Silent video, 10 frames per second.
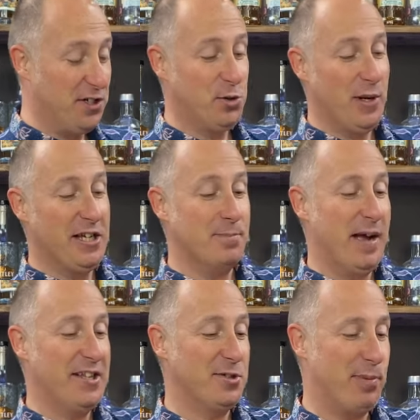sweet
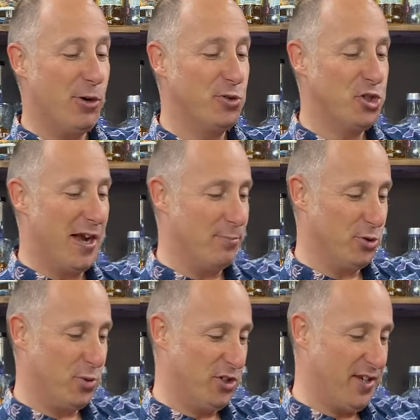compared to Bols.
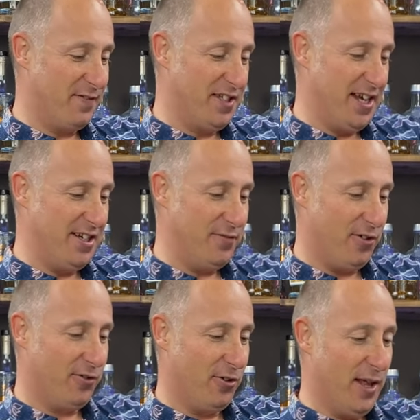Shambles, what, 17 if
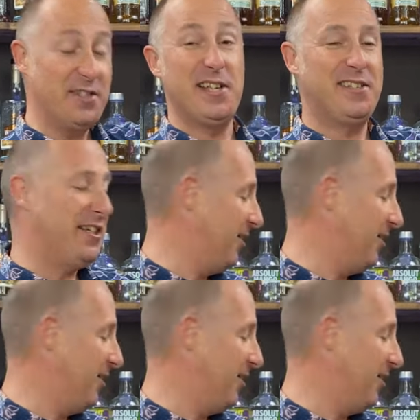I've got like 16 and